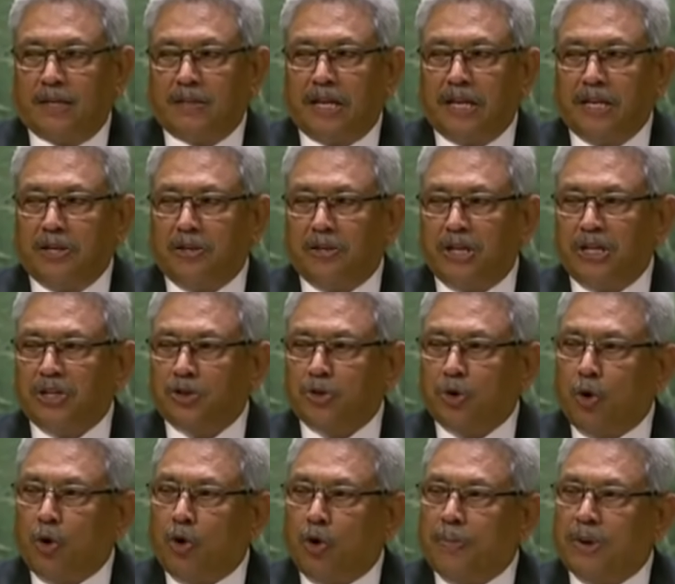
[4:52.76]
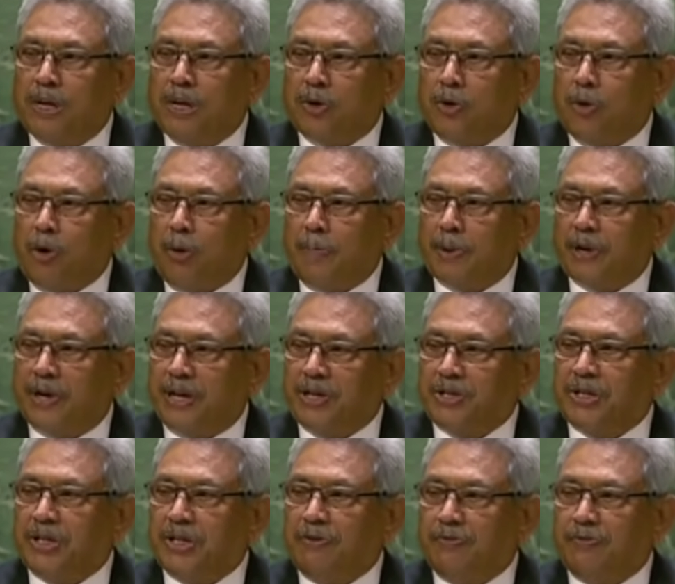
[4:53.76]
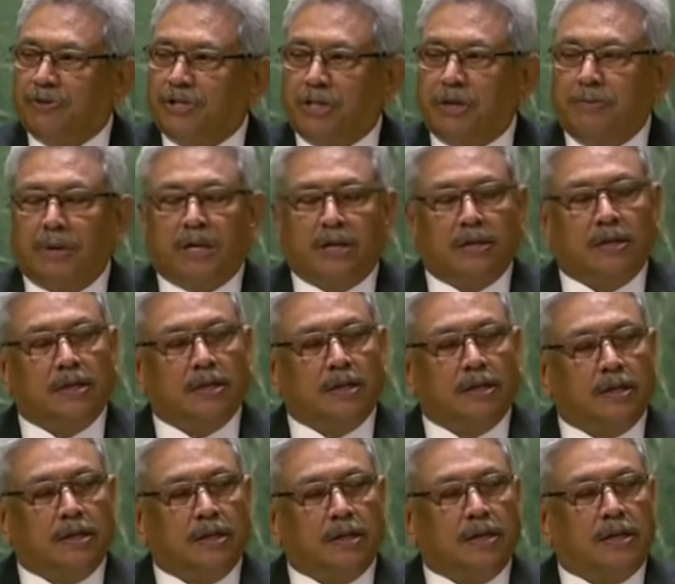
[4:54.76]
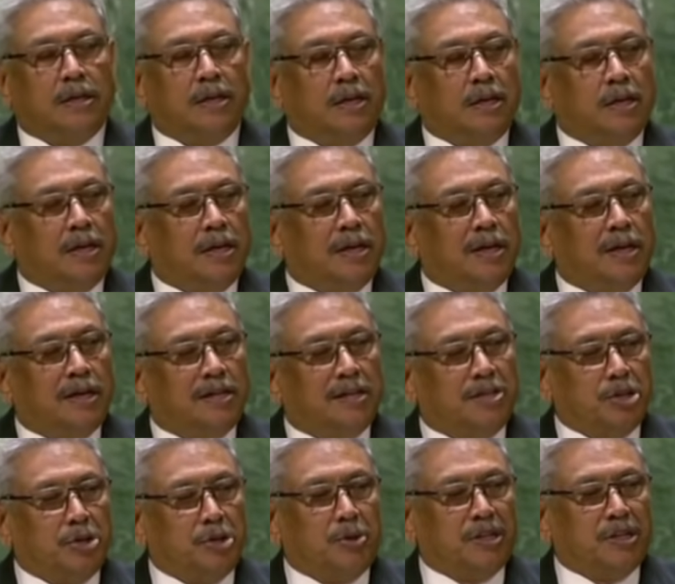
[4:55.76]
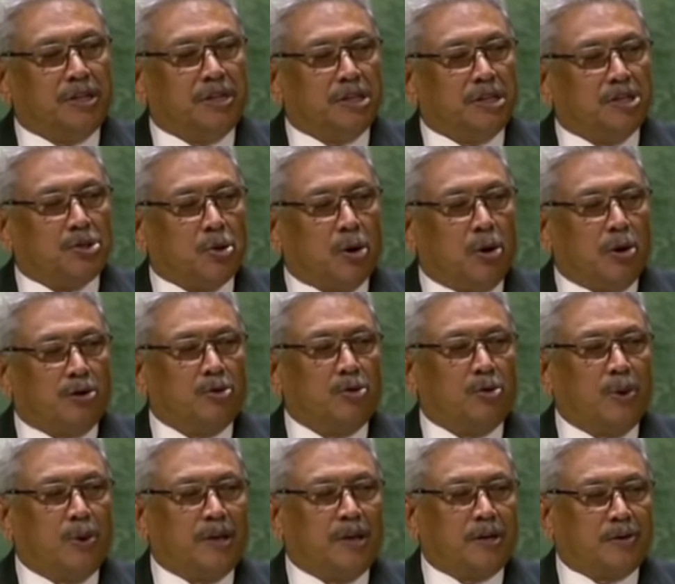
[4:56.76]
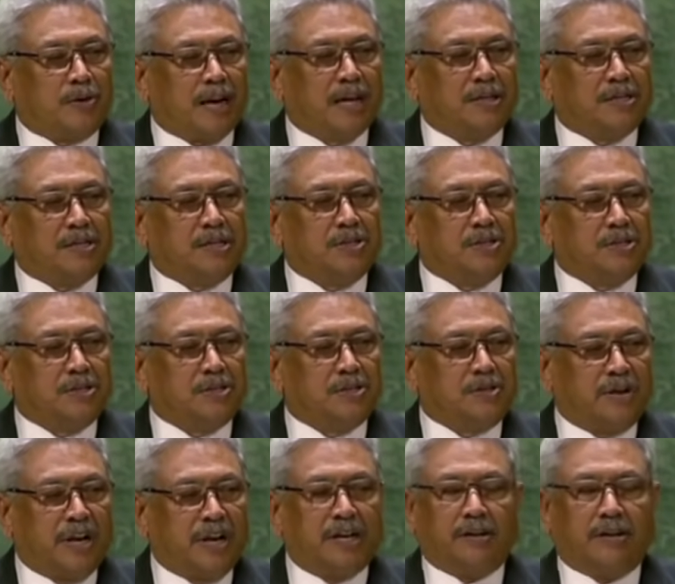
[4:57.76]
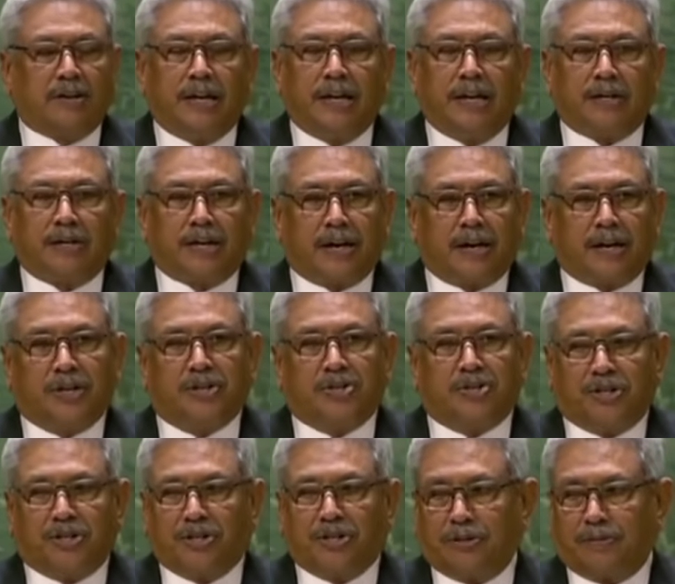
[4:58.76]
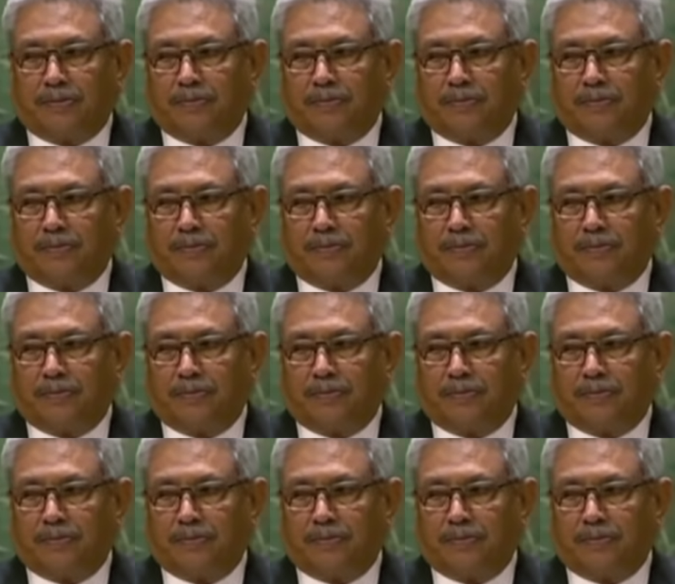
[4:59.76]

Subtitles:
The increased global cooperation visible during this ongoing crisis is greatly encouraging.